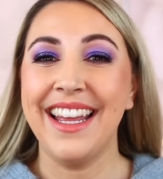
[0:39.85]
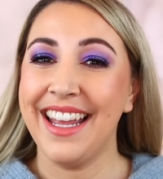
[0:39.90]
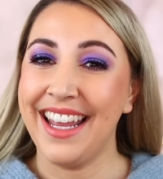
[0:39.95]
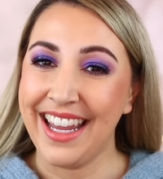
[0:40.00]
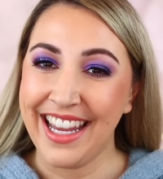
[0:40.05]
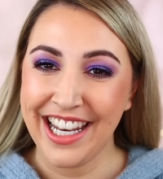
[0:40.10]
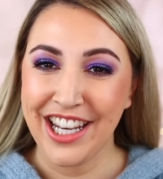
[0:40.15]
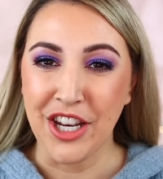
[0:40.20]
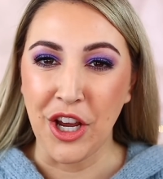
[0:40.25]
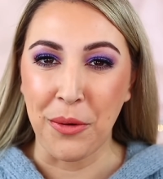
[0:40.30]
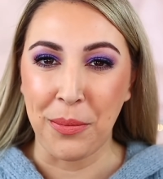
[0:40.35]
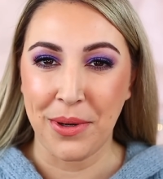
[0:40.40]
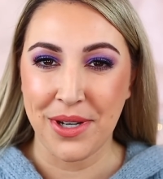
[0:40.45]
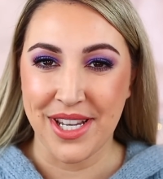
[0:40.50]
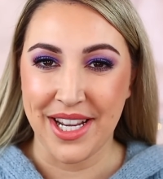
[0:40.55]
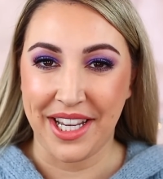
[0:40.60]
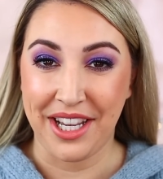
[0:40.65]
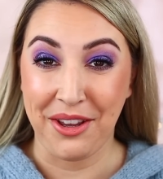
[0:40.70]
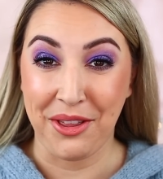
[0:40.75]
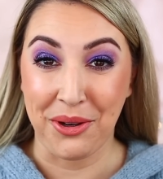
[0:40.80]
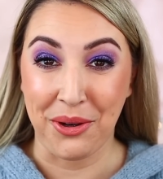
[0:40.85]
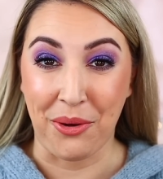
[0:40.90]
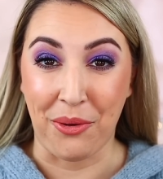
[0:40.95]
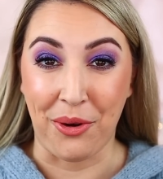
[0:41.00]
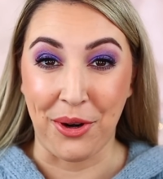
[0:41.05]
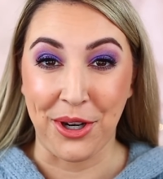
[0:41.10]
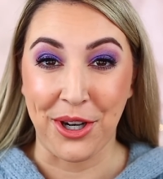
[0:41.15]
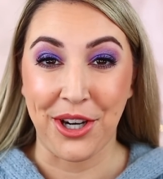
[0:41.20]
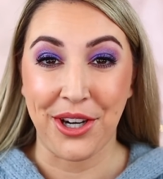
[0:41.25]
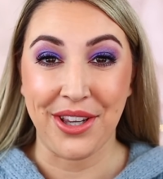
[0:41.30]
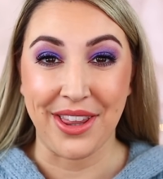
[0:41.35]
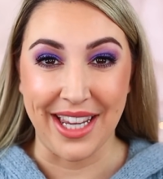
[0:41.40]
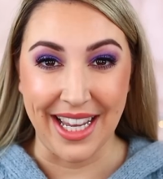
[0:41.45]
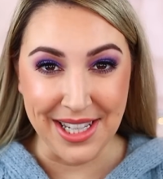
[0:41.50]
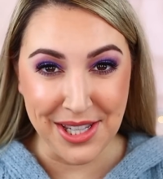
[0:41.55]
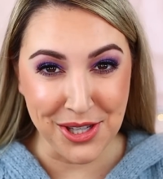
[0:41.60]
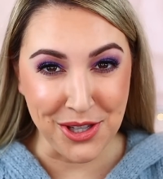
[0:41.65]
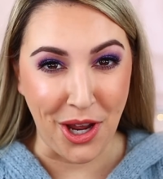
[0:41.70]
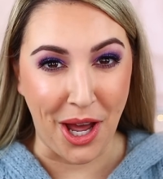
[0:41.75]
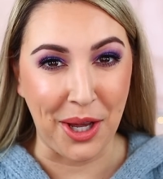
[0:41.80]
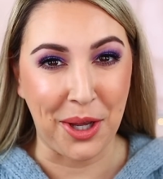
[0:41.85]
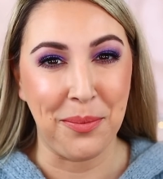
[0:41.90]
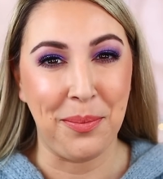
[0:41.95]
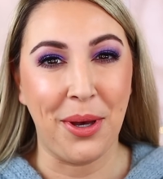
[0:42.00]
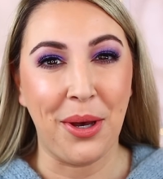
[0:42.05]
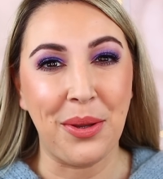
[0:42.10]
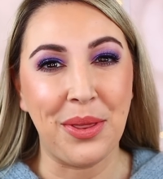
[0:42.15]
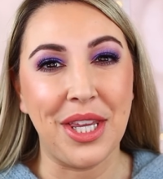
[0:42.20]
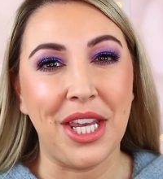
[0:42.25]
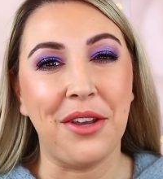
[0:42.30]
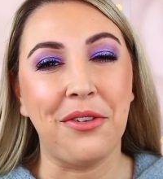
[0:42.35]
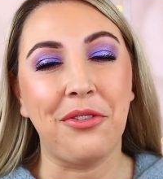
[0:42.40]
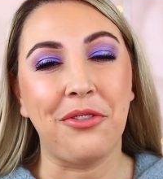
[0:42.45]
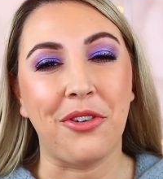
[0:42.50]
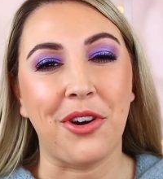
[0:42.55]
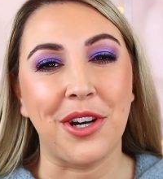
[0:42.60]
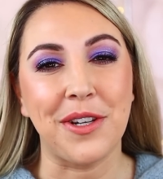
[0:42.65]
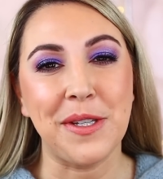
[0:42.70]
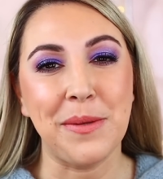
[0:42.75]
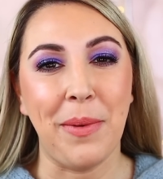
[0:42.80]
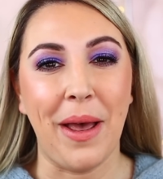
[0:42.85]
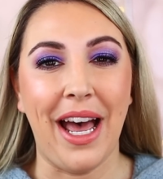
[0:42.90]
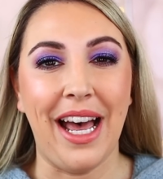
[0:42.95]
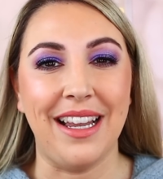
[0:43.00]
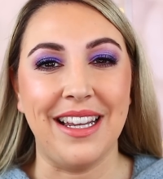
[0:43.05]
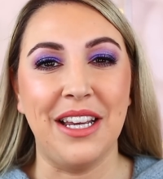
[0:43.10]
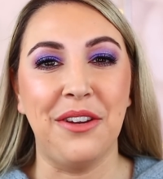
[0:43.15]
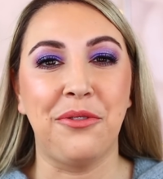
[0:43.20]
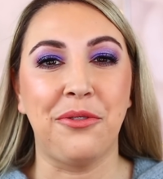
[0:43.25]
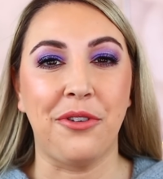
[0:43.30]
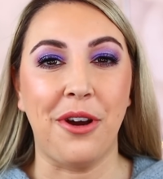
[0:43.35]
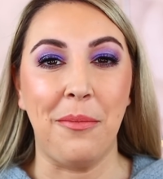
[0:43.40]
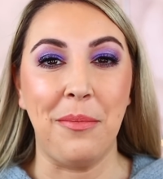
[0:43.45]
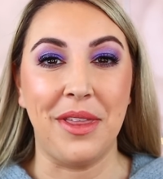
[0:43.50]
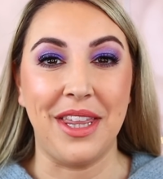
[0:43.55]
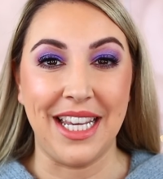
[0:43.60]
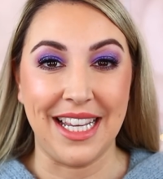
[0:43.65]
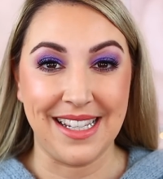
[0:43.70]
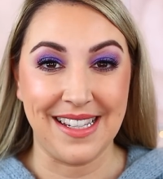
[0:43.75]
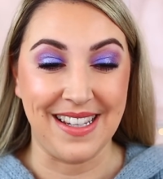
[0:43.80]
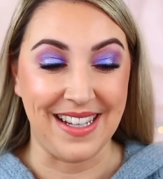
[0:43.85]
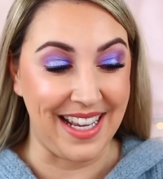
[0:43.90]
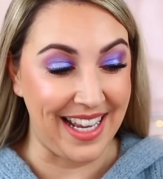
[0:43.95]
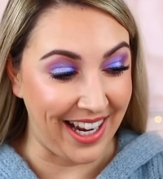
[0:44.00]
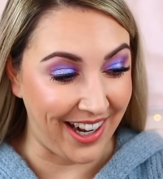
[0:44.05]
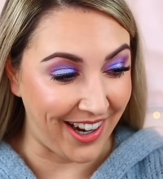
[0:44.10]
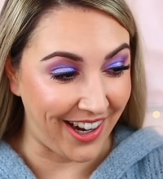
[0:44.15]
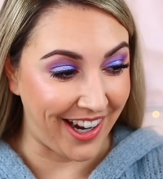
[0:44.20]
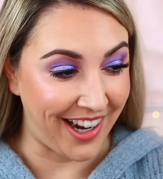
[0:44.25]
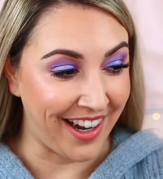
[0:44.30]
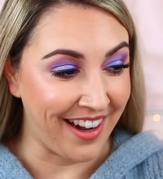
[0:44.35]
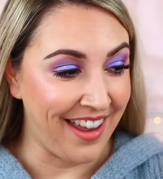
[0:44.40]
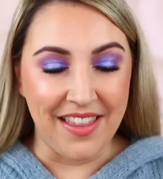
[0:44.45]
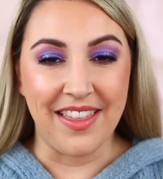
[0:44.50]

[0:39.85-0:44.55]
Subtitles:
In no particular order, let's talk about the first palette from this year.